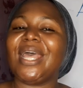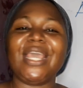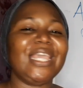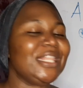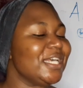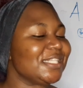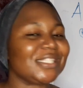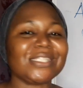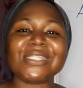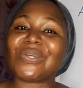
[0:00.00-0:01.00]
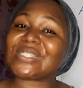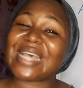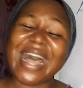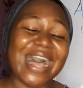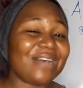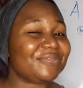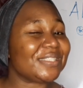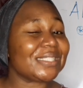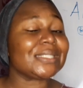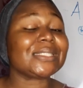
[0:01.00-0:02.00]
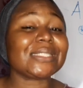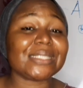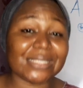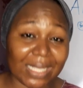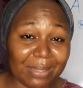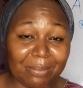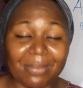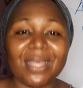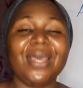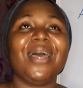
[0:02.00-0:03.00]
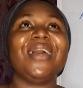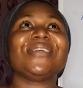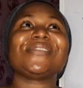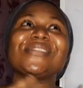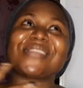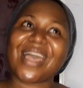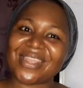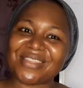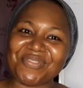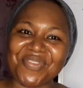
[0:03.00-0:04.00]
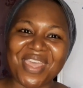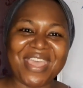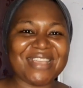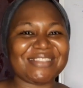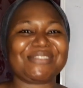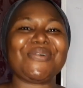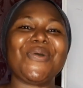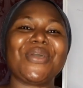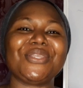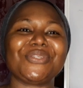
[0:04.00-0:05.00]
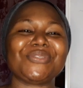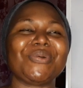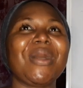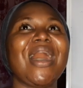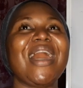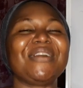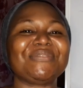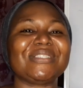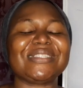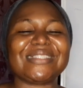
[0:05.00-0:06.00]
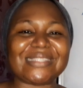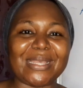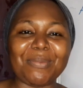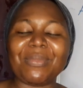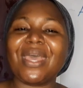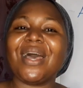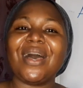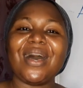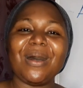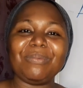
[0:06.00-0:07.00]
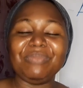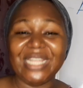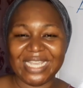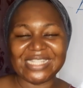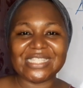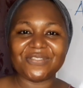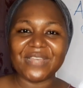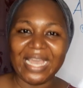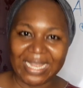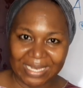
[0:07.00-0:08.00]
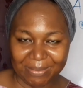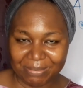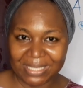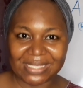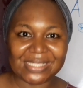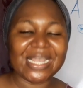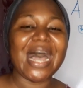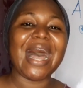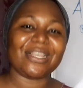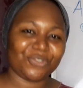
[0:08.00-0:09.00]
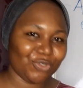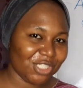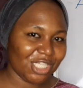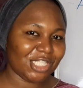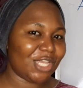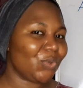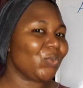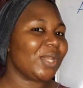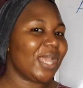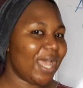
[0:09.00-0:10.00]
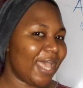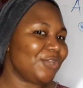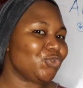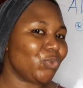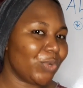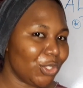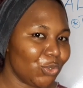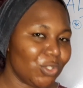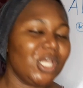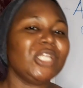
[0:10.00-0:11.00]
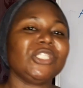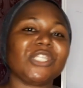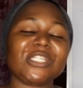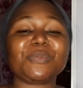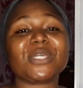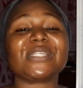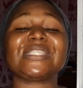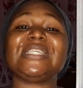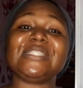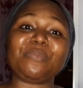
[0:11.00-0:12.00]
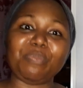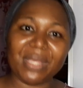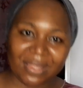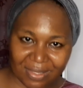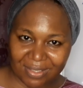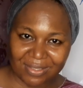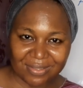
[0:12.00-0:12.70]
It does not have the same side effects, or it does not have the same negative elements associated with hydroquinone. Just because it's bettered